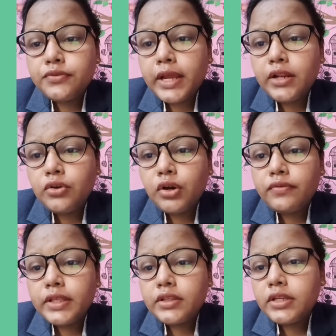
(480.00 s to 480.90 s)
value
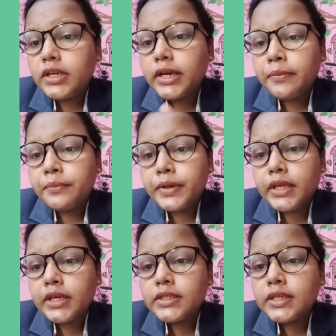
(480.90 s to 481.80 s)
of the three
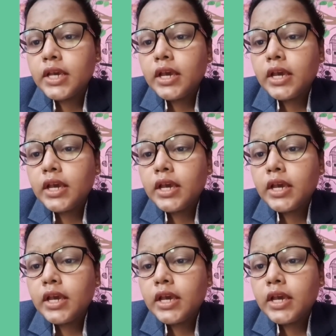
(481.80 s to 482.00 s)
companies.